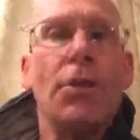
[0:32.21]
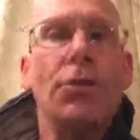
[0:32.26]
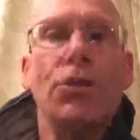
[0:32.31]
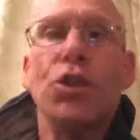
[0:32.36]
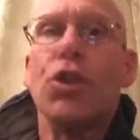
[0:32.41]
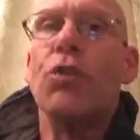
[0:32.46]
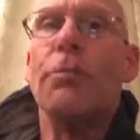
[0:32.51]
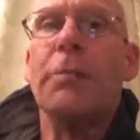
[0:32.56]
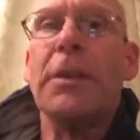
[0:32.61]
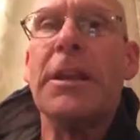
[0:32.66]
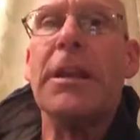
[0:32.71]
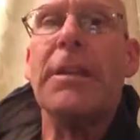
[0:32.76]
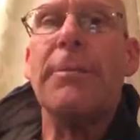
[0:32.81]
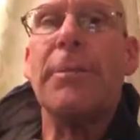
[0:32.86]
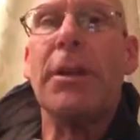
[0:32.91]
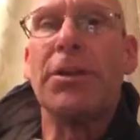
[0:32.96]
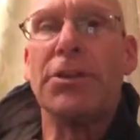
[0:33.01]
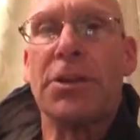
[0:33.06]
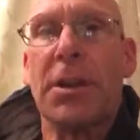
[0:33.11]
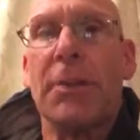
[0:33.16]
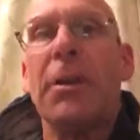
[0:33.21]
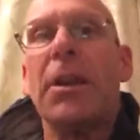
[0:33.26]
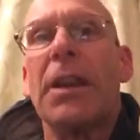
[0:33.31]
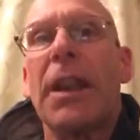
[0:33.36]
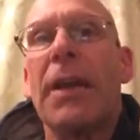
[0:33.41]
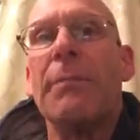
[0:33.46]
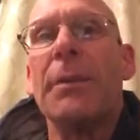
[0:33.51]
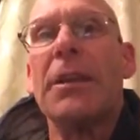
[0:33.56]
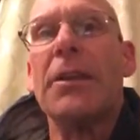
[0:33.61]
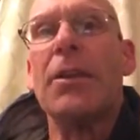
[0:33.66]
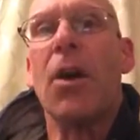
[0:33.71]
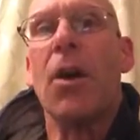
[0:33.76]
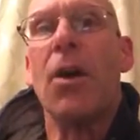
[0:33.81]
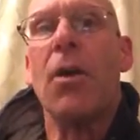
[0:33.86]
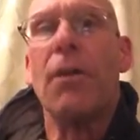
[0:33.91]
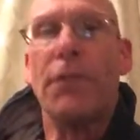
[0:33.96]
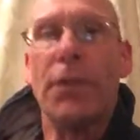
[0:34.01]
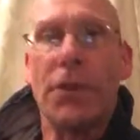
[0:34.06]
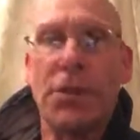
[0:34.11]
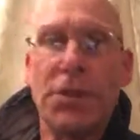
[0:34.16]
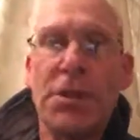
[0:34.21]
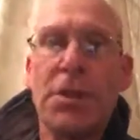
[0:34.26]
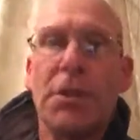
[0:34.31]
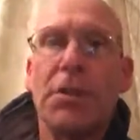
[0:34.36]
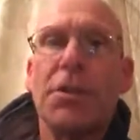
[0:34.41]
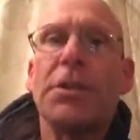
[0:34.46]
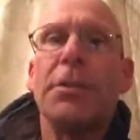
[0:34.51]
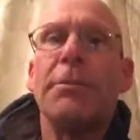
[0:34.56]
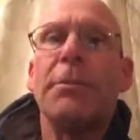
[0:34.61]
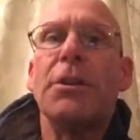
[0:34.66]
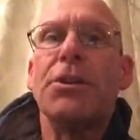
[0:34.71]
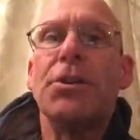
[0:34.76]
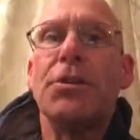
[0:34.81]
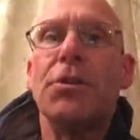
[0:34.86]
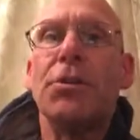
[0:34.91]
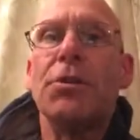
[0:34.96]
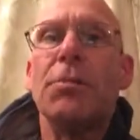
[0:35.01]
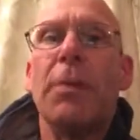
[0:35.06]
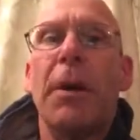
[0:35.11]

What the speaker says: shoot me an email or something and let me know if there's some issues.